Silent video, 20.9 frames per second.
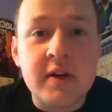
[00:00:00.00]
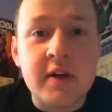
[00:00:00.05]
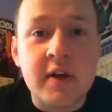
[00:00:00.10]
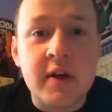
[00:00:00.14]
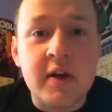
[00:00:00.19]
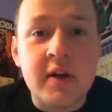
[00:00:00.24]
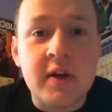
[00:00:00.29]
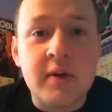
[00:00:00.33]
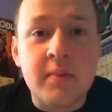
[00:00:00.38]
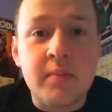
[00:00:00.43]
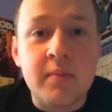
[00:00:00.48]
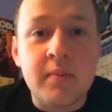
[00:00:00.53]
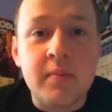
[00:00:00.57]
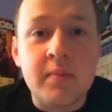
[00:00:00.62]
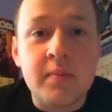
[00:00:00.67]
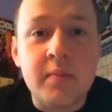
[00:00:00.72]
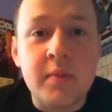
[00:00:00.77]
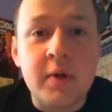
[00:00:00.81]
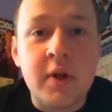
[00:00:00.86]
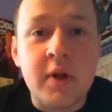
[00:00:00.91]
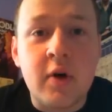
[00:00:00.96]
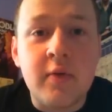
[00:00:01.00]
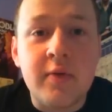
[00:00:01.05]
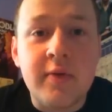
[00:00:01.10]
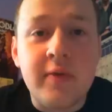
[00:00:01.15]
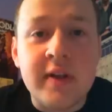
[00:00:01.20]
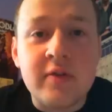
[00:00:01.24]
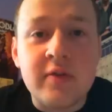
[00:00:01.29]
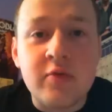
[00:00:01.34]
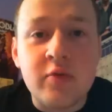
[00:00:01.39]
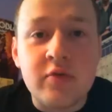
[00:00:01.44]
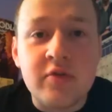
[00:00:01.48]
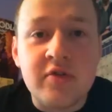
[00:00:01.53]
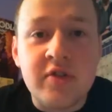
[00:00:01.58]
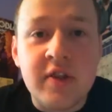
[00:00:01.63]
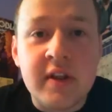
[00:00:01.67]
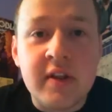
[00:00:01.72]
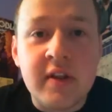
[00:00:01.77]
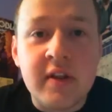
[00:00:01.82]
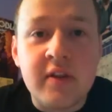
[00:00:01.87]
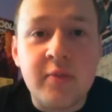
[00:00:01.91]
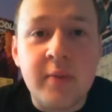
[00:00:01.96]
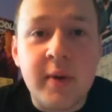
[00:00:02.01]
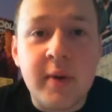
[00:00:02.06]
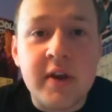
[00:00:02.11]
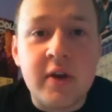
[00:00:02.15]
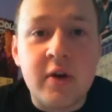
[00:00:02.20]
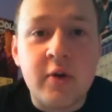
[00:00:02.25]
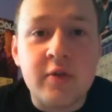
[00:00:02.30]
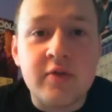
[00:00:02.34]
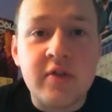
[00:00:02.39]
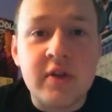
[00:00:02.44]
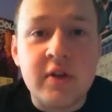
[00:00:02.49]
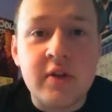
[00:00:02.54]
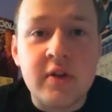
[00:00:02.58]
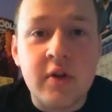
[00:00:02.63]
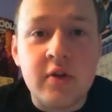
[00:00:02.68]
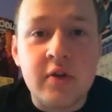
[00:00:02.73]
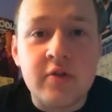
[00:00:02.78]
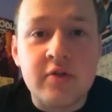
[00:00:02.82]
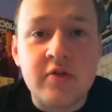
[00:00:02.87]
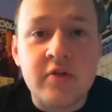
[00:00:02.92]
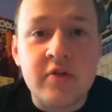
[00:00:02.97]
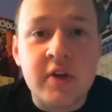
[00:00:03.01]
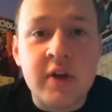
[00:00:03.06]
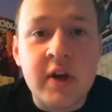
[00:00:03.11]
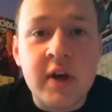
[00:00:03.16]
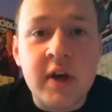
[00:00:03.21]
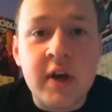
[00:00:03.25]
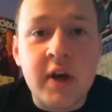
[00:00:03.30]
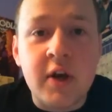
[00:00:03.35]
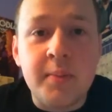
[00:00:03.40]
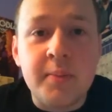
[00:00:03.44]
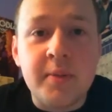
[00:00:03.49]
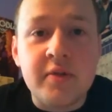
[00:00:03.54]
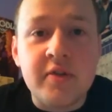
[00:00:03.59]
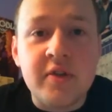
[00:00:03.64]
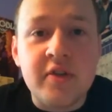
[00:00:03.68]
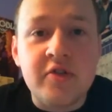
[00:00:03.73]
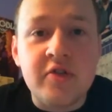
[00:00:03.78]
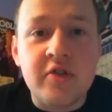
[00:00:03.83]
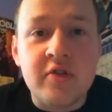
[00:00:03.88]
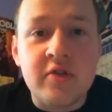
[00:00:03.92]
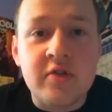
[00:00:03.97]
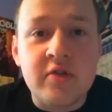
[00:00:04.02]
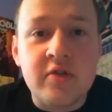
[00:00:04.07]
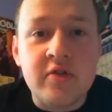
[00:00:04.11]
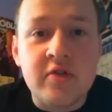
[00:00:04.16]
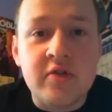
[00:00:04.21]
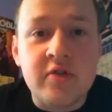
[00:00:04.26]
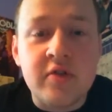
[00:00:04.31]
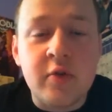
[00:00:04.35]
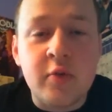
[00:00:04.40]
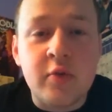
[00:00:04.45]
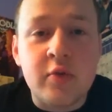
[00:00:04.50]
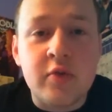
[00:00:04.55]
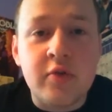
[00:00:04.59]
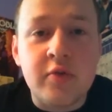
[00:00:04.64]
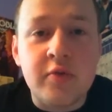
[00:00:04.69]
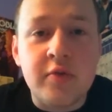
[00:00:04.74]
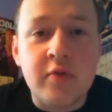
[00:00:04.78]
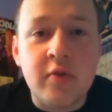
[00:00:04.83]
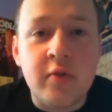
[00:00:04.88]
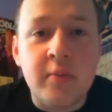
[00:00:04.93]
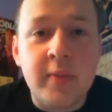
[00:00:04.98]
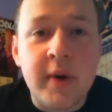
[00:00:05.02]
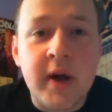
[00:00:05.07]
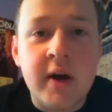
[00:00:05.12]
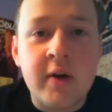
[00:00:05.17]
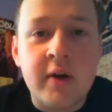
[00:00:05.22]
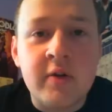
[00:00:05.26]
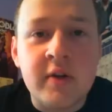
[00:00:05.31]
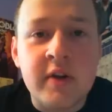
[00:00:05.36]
fans would say that if Becchio was in those positions, they would have done better?"